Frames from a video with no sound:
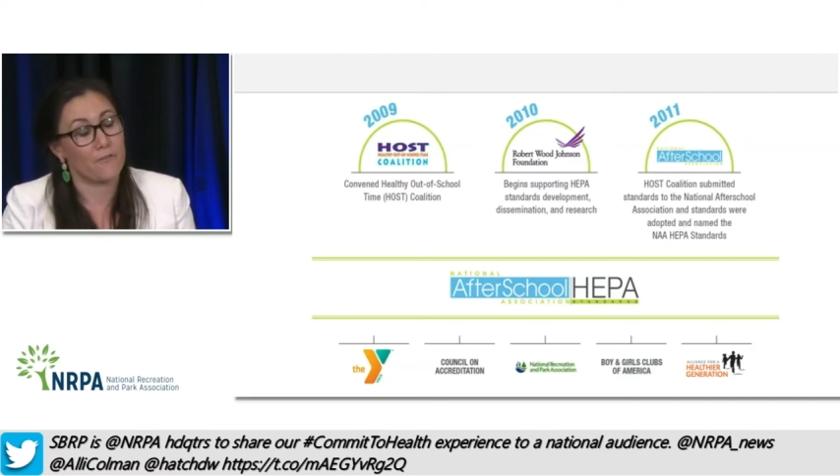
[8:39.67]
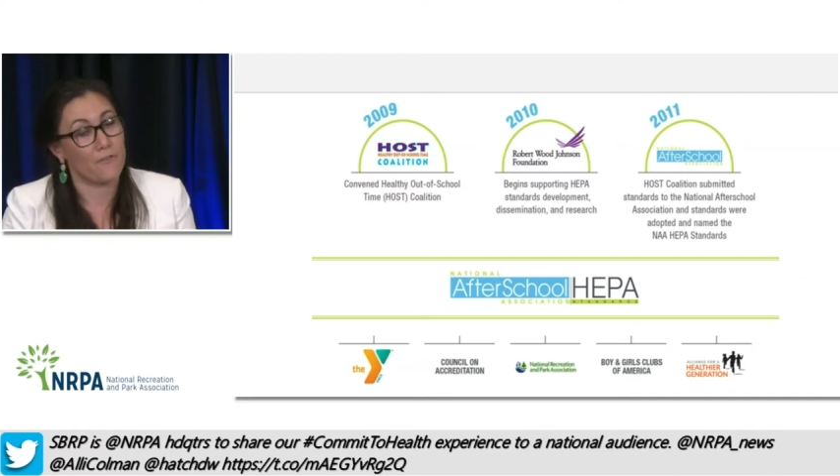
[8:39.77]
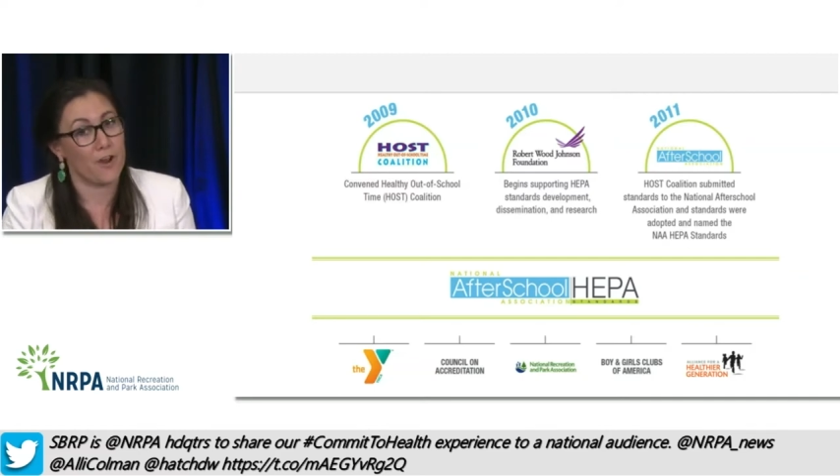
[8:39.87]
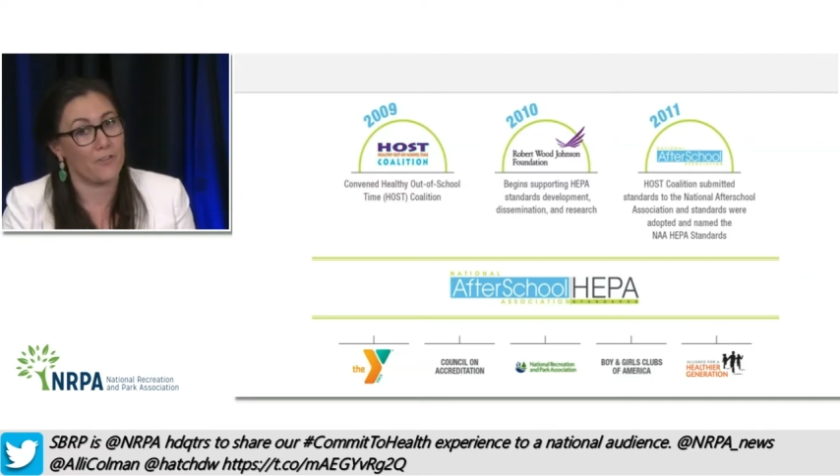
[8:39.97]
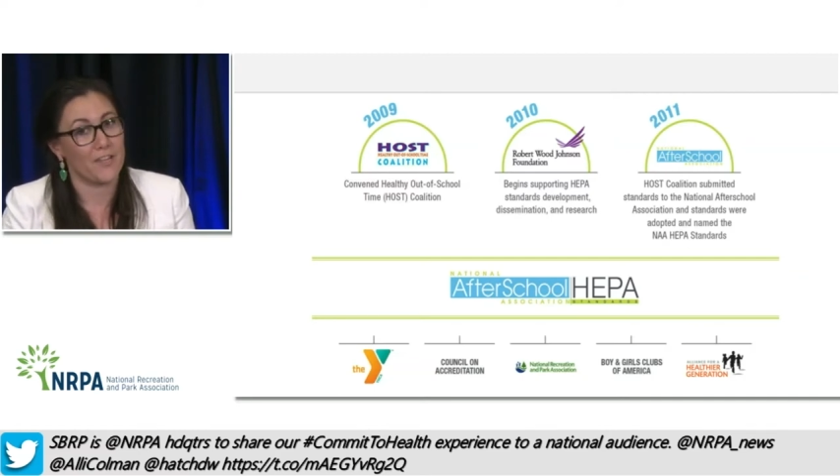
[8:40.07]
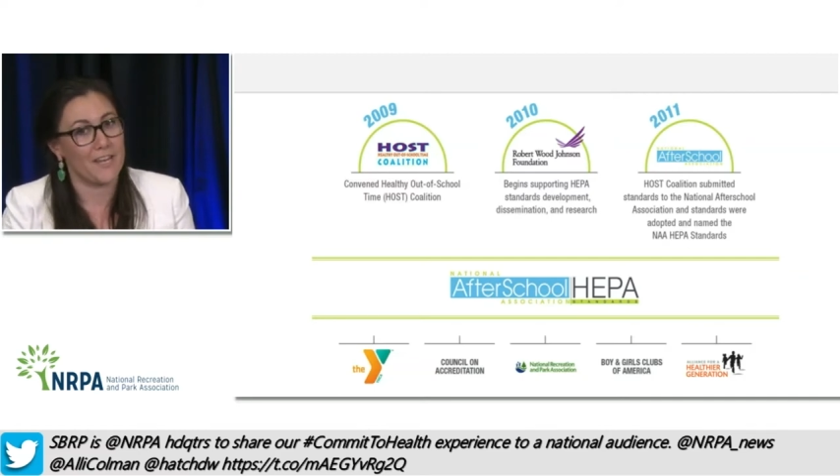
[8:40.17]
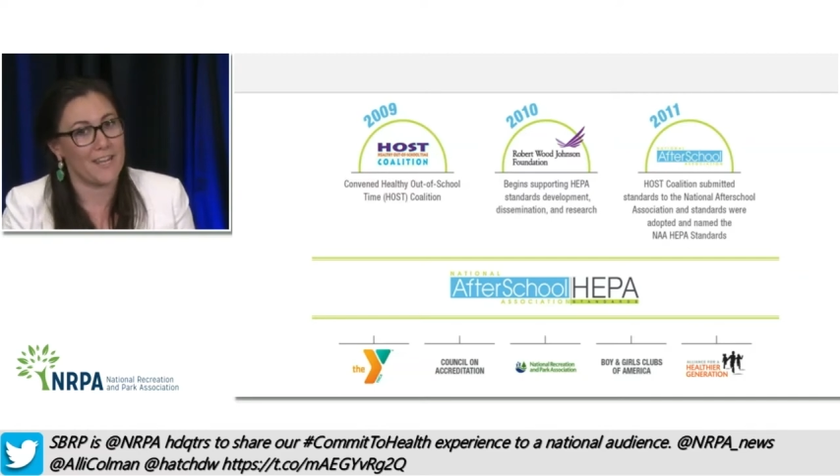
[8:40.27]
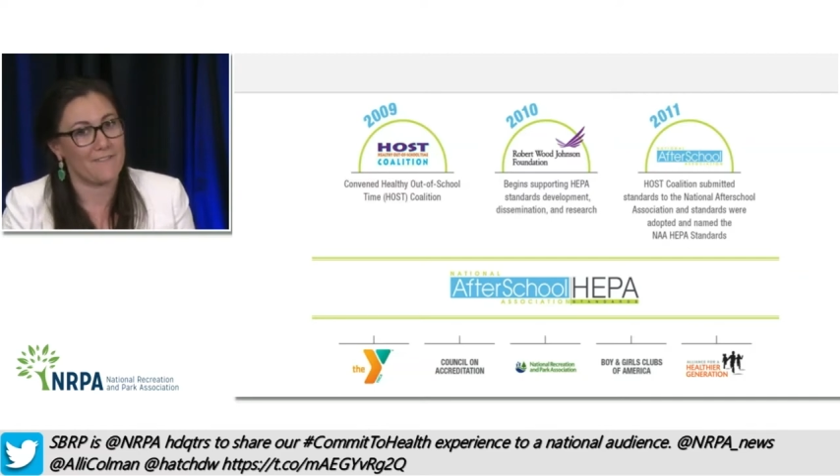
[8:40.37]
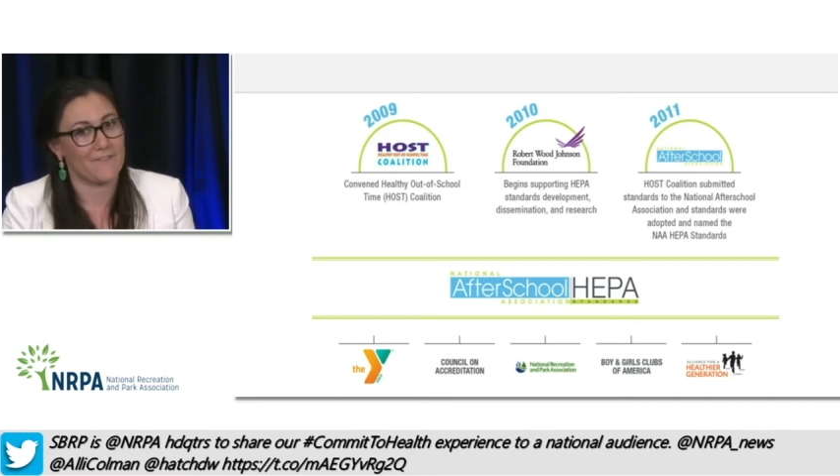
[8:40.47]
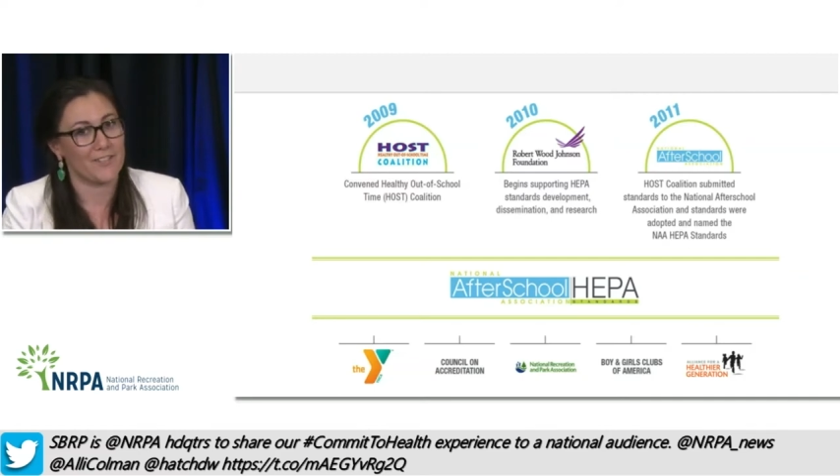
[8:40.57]
for healthy
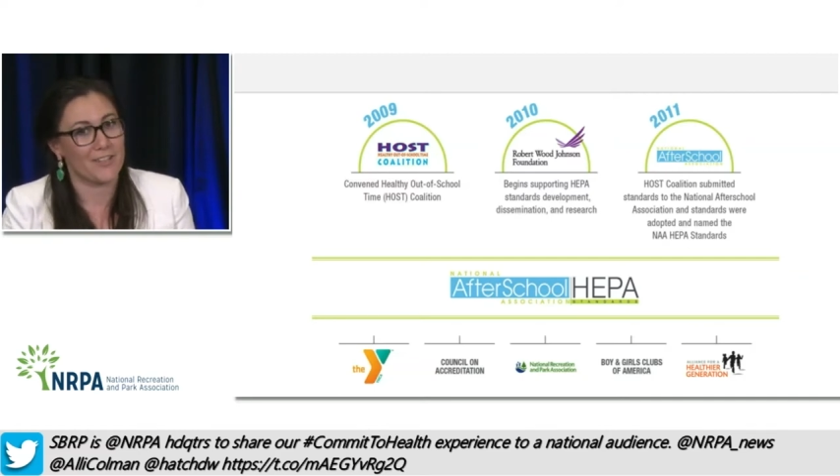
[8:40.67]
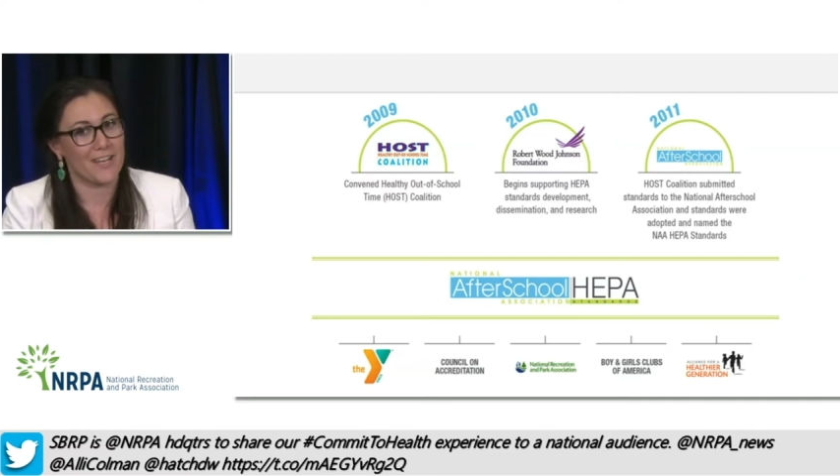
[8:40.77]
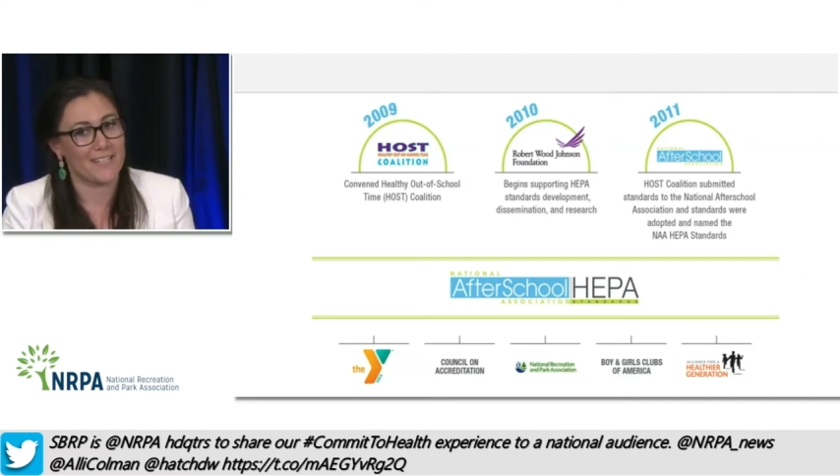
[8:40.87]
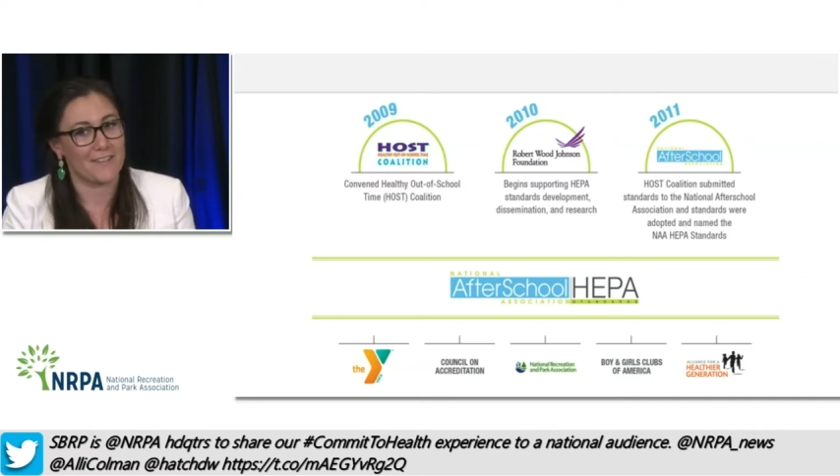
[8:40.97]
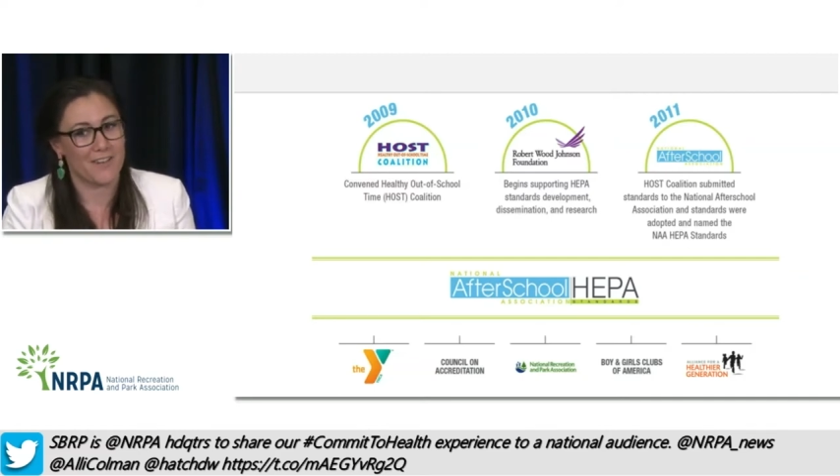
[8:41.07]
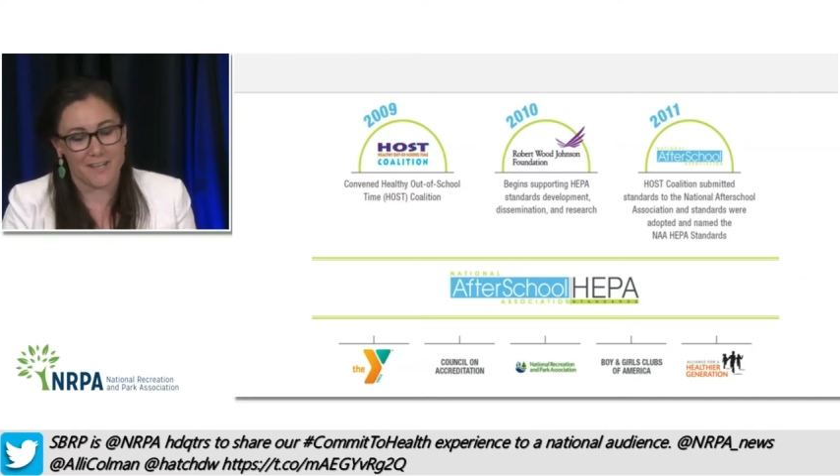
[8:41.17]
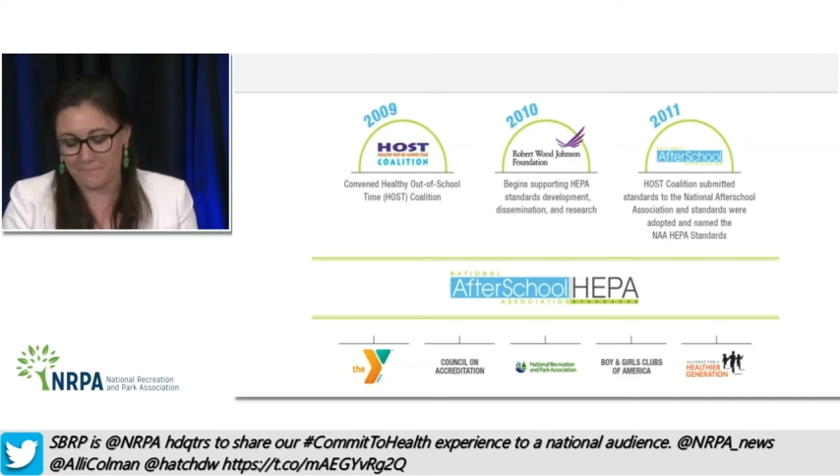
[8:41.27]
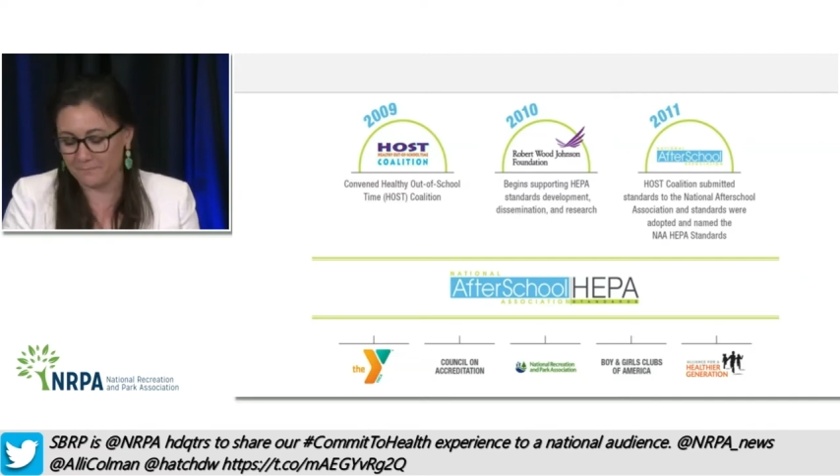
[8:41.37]
eating and physical activity.